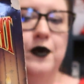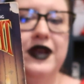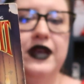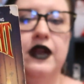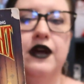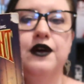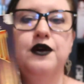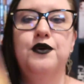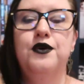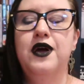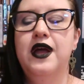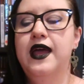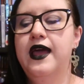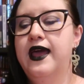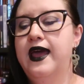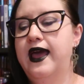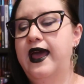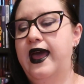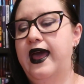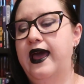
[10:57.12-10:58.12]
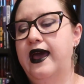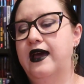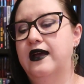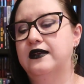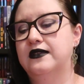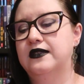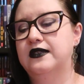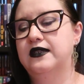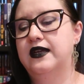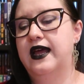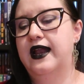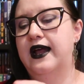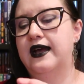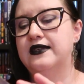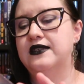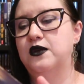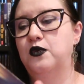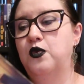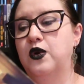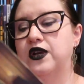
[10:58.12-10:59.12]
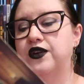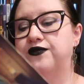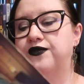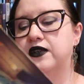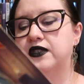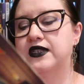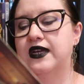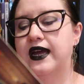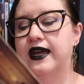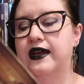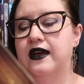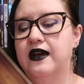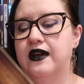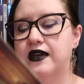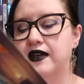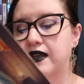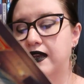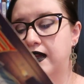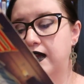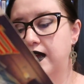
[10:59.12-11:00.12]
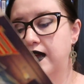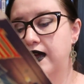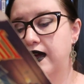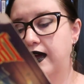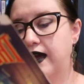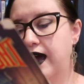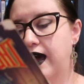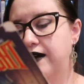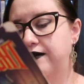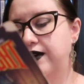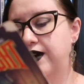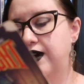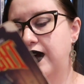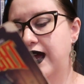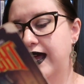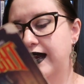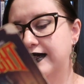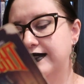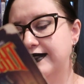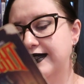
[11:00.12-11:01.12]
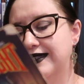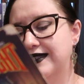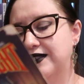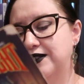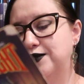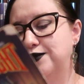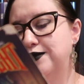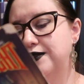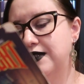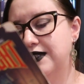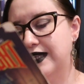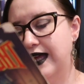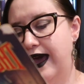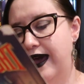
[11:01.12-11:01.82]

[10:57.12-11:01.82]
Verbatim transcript: a window and it has a wonderful die cut cover and it says school's